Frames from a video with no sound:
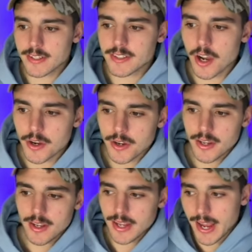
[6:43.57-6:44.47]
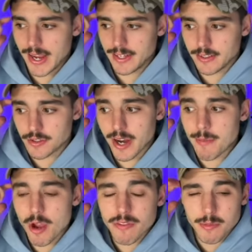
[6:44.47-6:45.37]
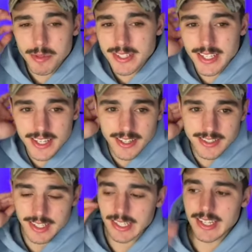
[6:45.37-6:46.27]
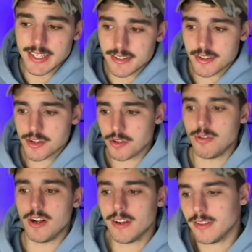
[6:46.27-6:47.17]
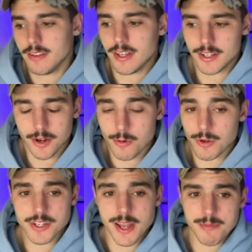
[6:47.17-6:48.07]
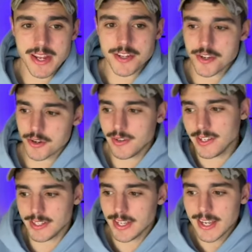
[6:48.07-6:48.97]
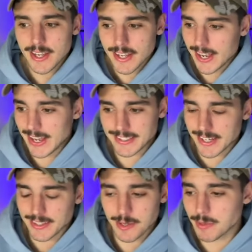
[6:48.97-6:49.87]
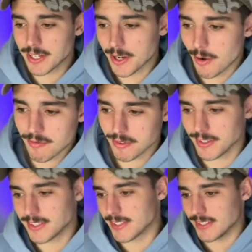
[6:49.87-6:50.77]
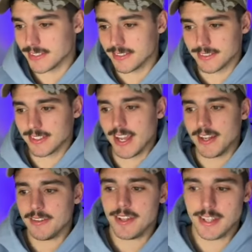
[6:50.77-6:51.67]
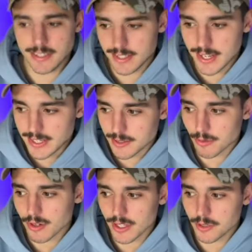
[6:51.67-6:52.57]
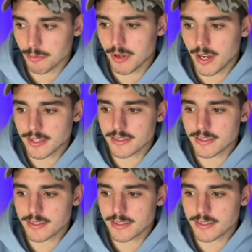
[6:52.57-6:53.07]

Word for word: So and Trey Murphy in particular is an elite shooter. Like go watch that man shoot. He has unlimited confidence and yeah, he's a, he's a really good player.